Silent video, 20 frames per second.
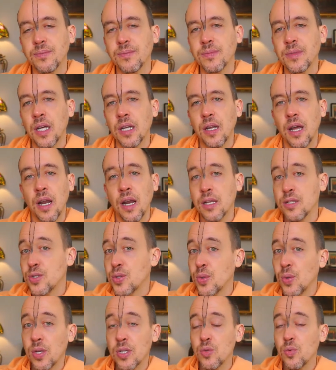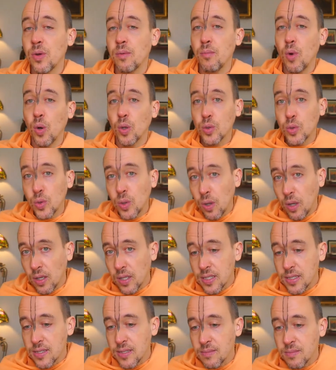And as soon as we invoke
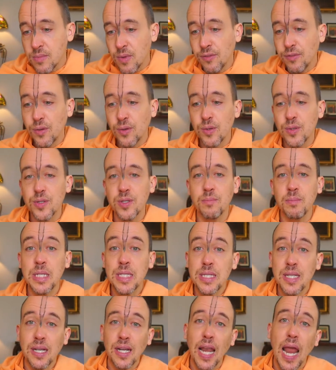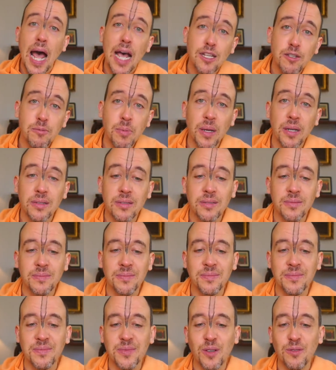dualism, of course, the mystical aspect
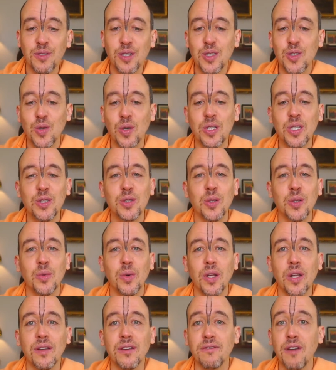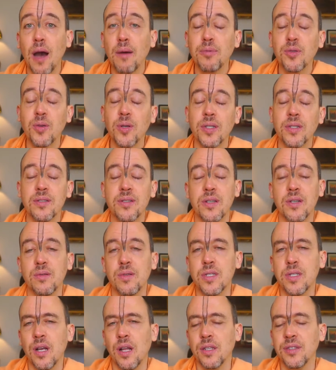of the tradition will evaporate as a
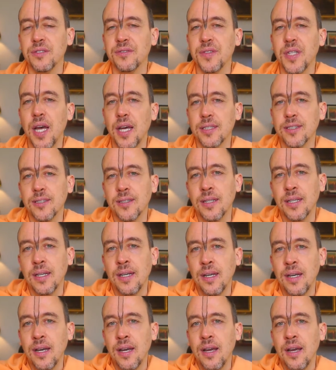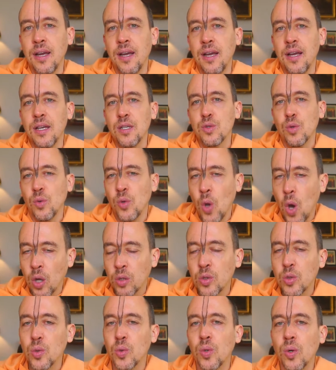result of that. So
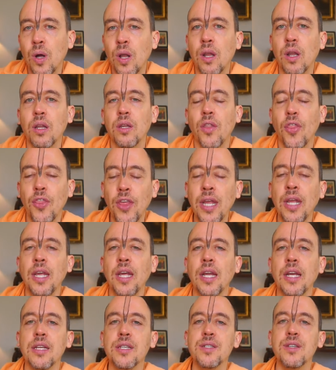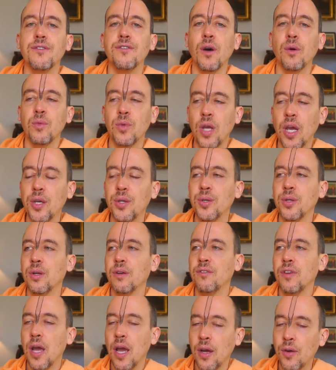non-dual thinking is the foundation
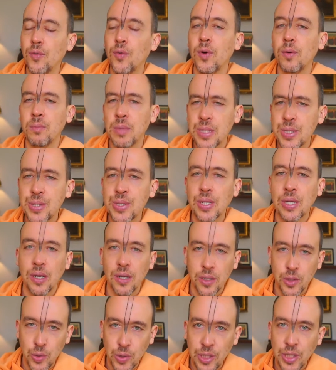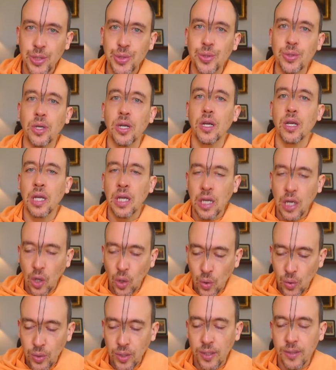of every mystical tradition,
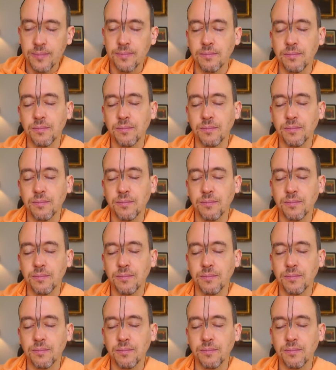including